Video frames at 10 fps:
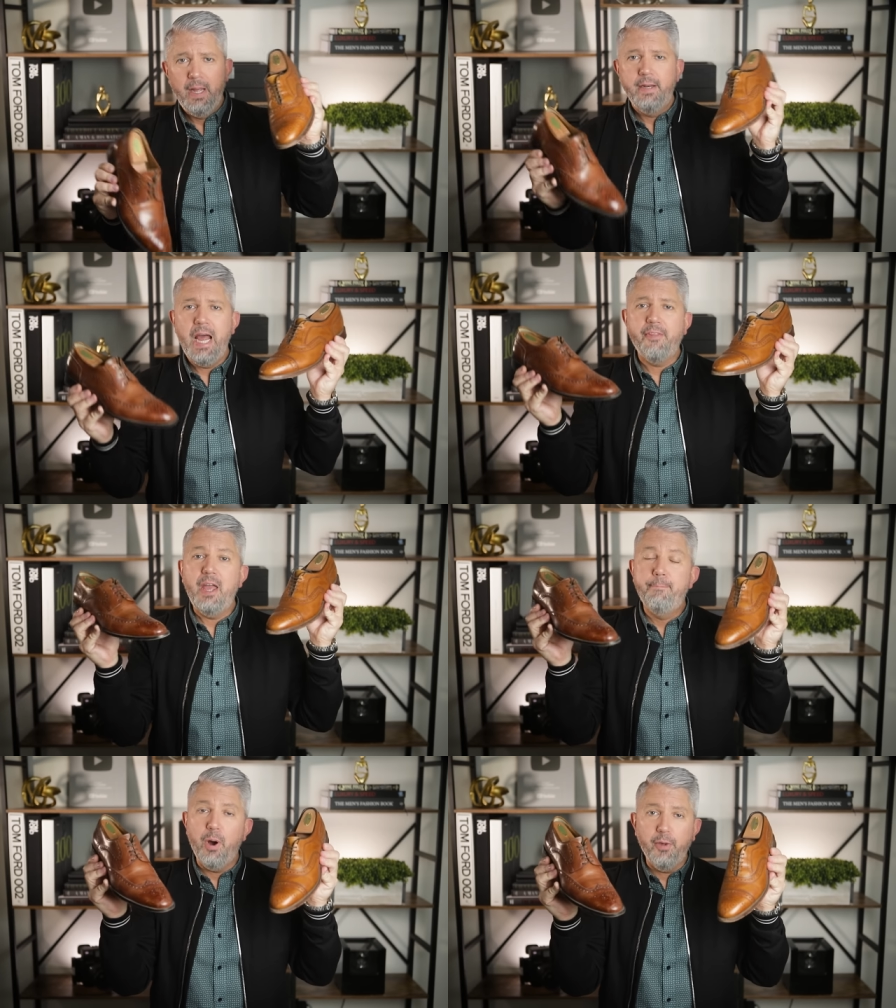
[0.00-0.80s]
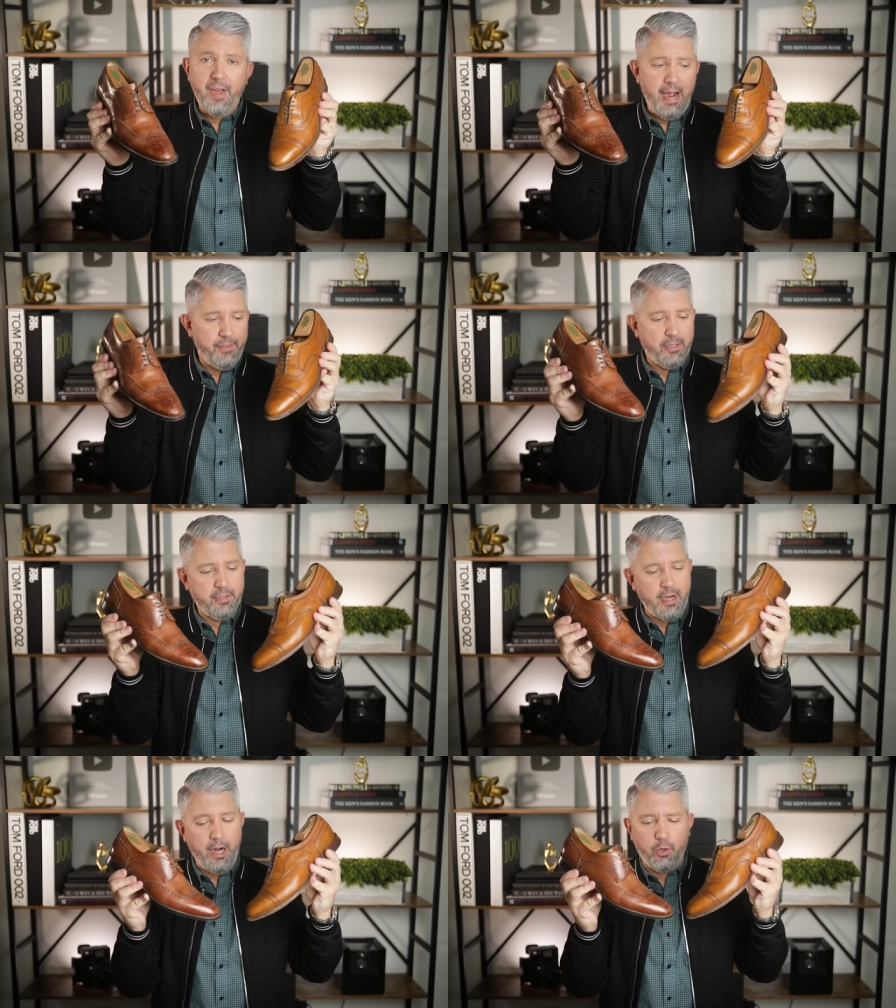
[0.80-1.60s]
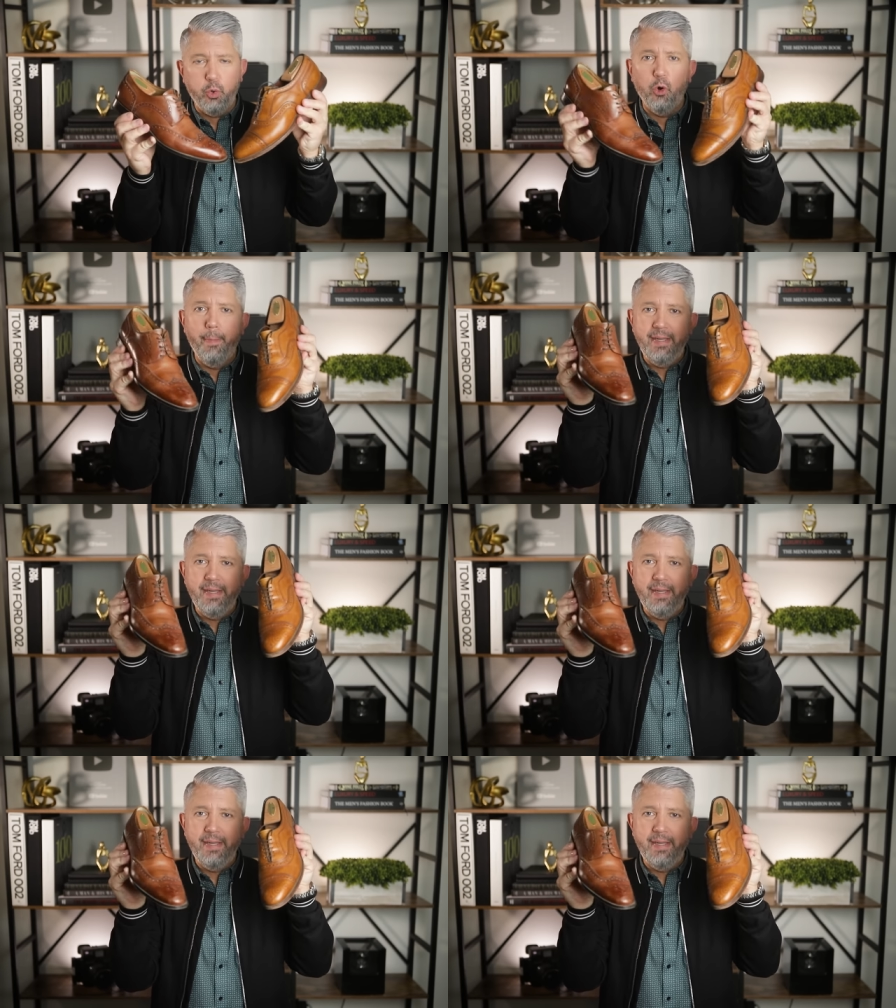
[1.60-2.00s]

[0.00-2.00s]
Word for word: Now, they both have this kind of cool